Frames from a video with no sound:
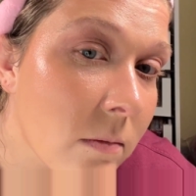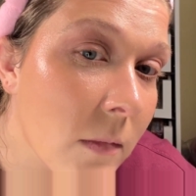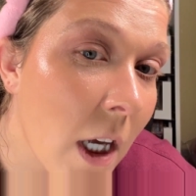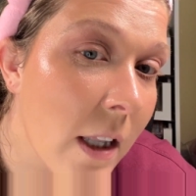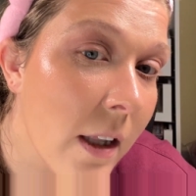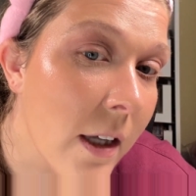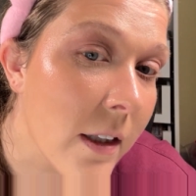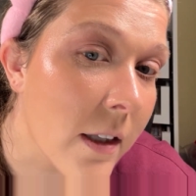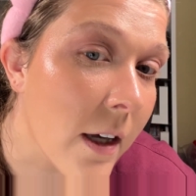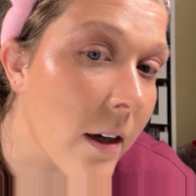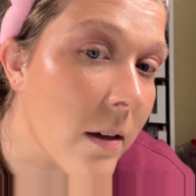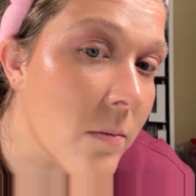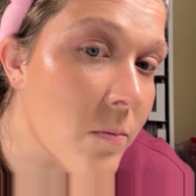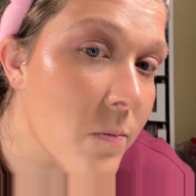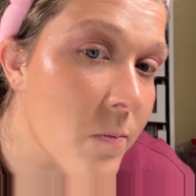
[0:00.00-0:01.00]
I like that.
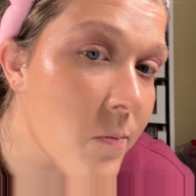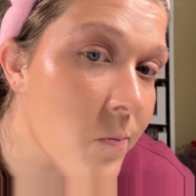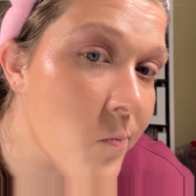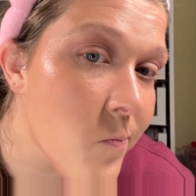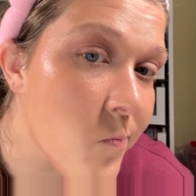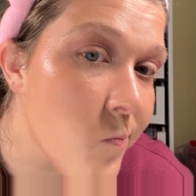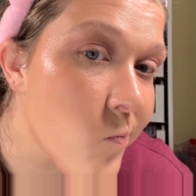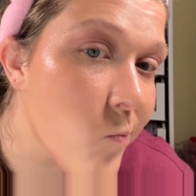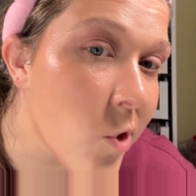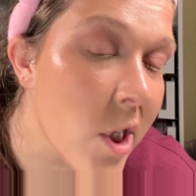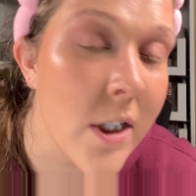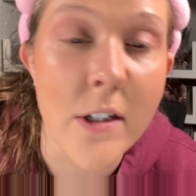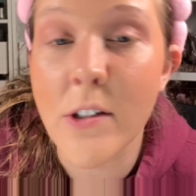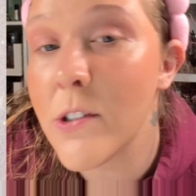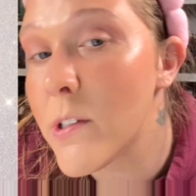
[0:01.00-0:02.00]
What do
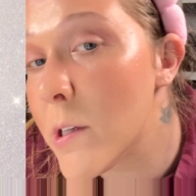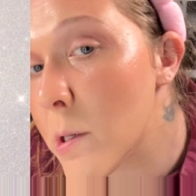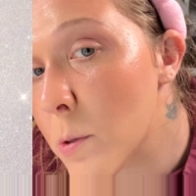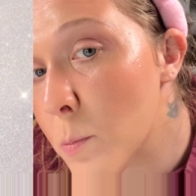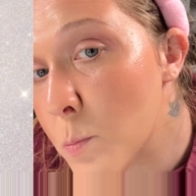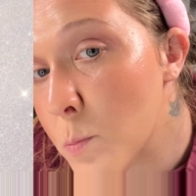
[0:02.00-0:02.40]
you guys think?